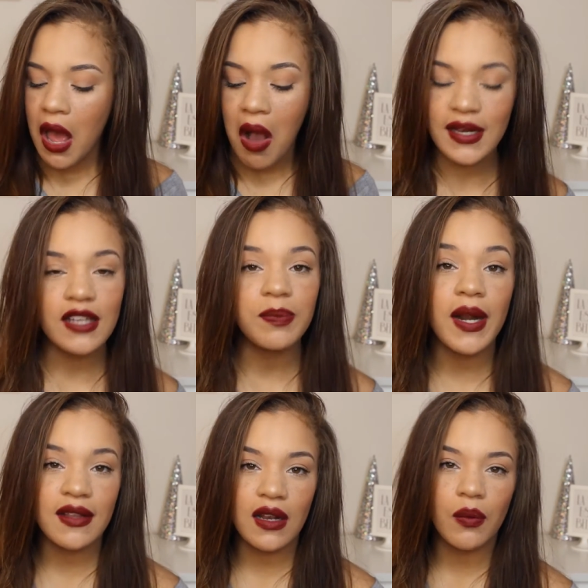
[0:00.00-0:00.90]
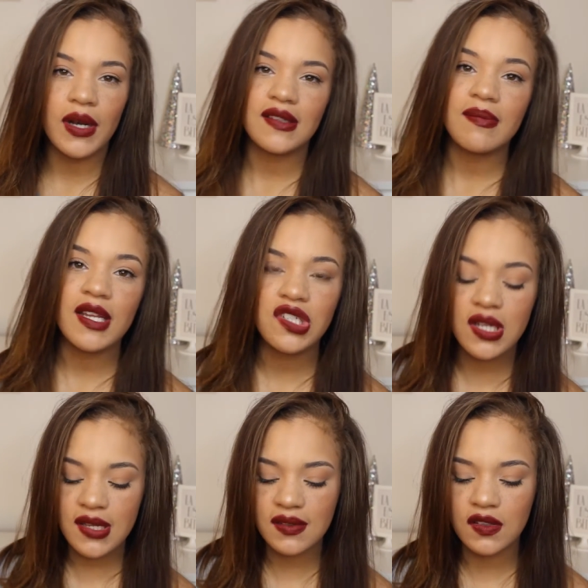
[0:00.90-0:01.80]
The next product that I wanted to
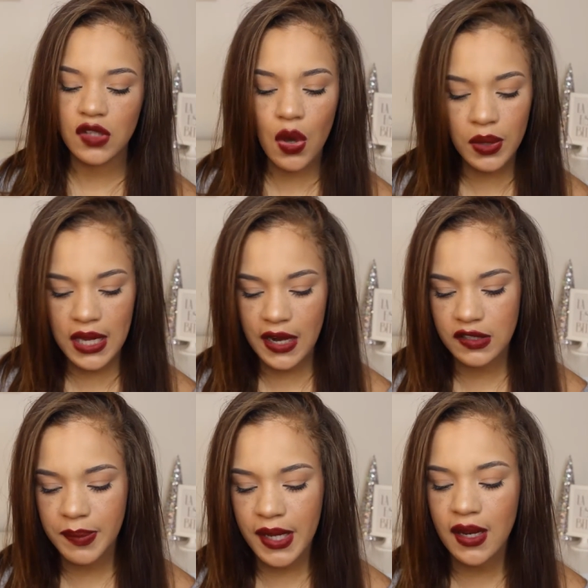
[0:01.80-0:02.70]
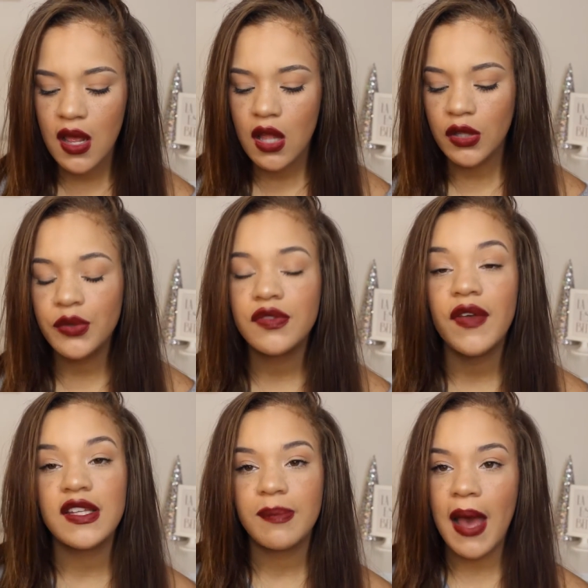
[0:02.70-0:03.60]
mention is this Coty Airspun Loose
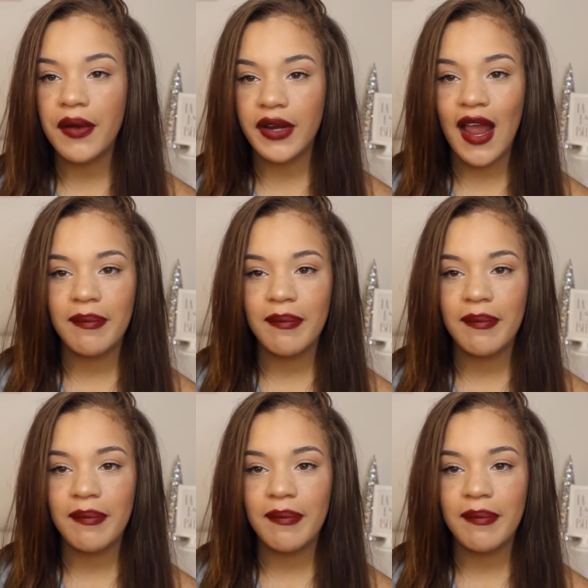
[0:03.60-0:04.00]
Face Powder.